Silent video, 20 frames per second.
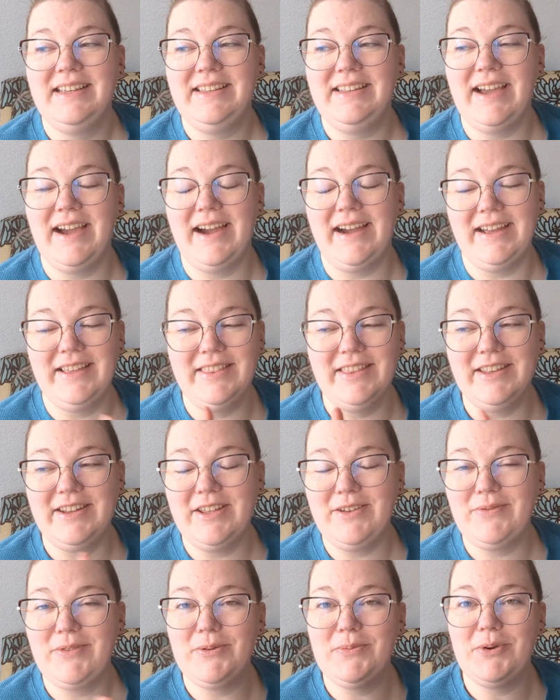yeah, and then
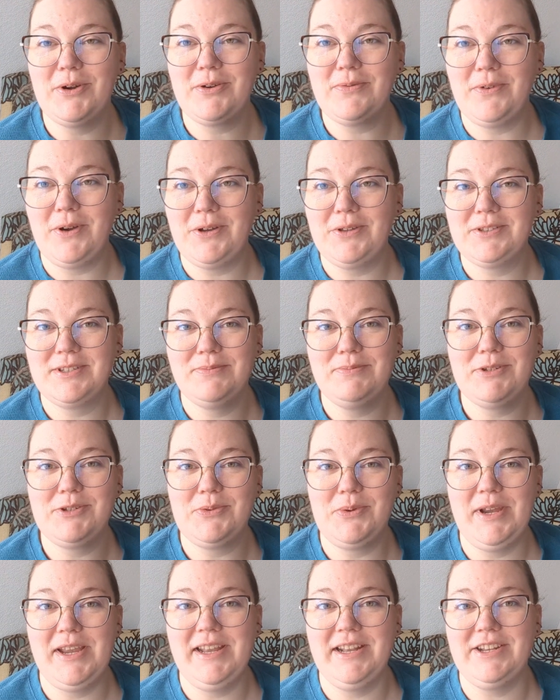if the book falls in
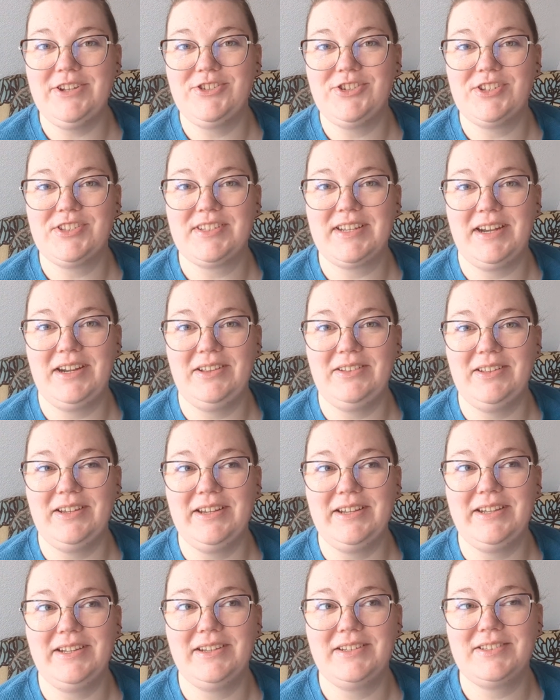between, it's just kind of
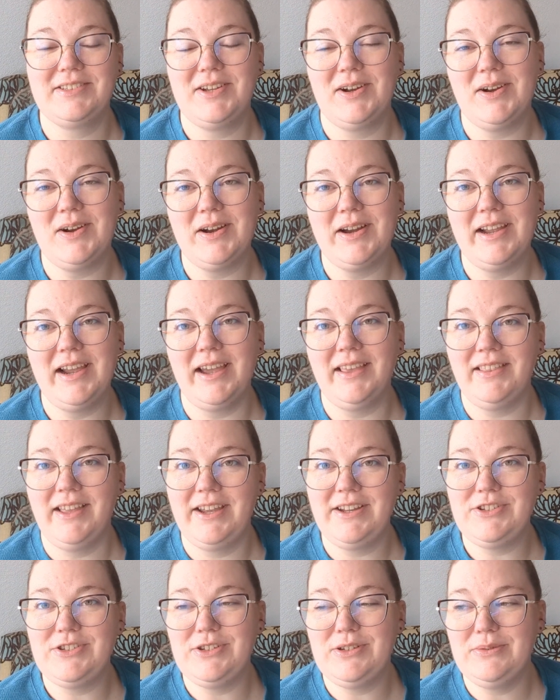like, sorry, I
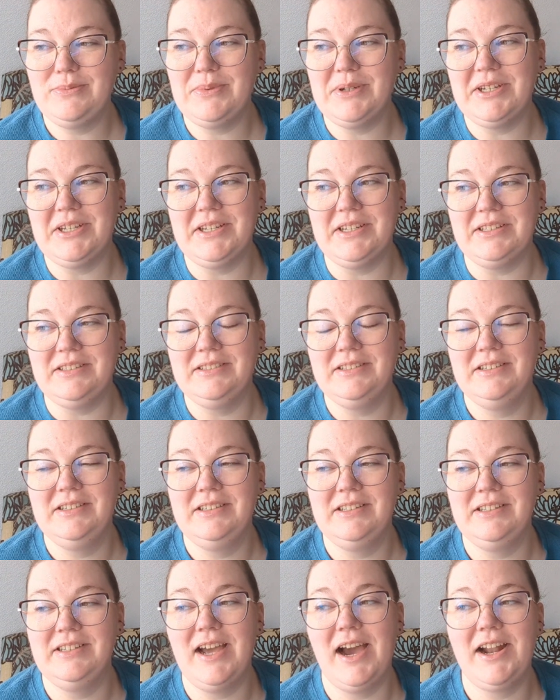liked you, but
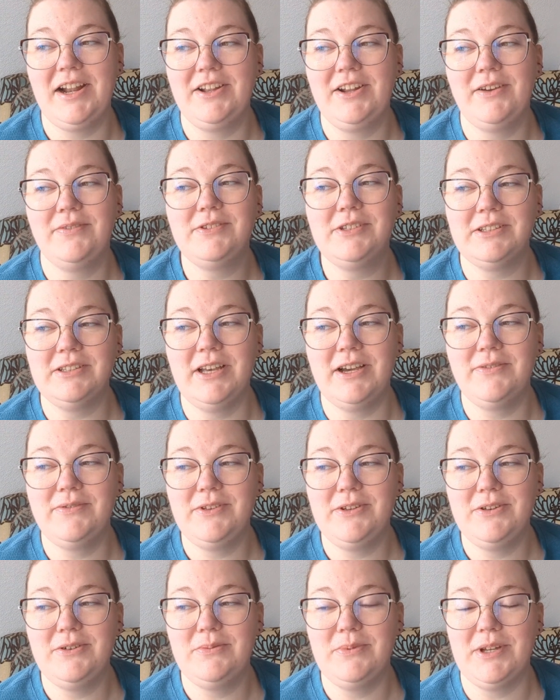not enough to love
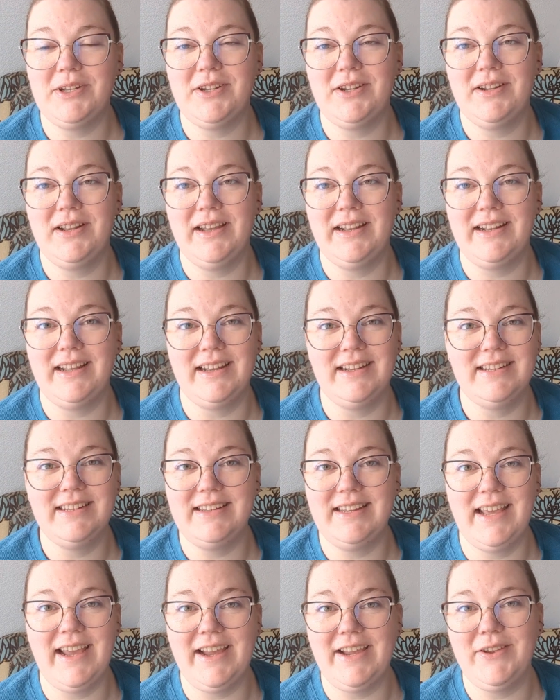you, but and I
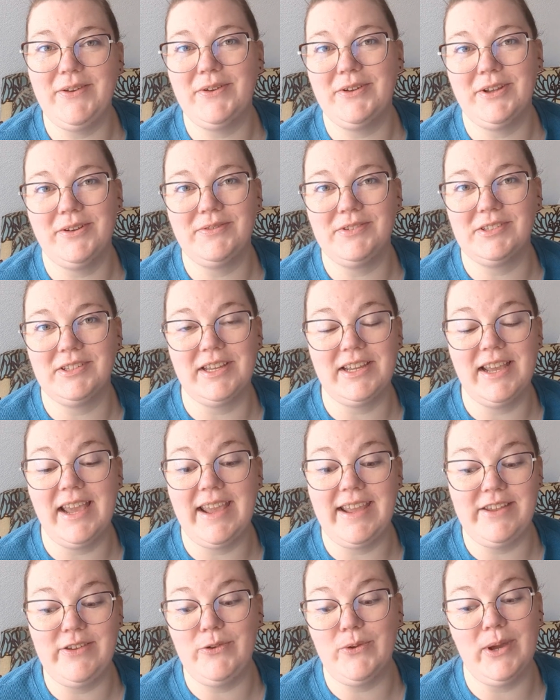didn't hate you enough to like
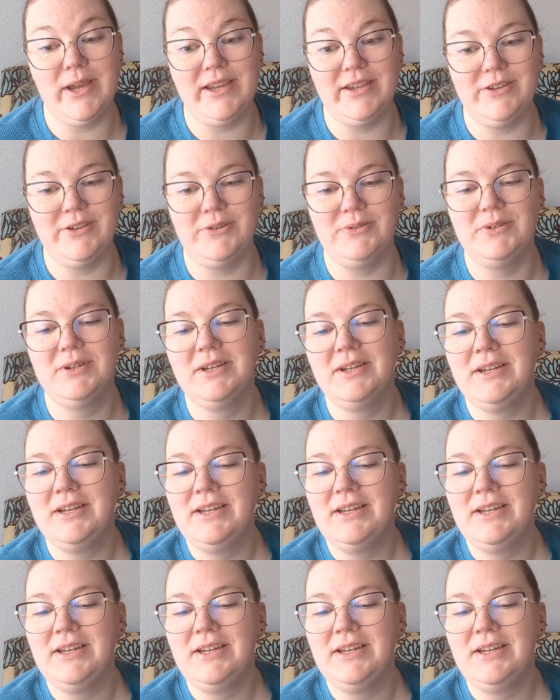hate you.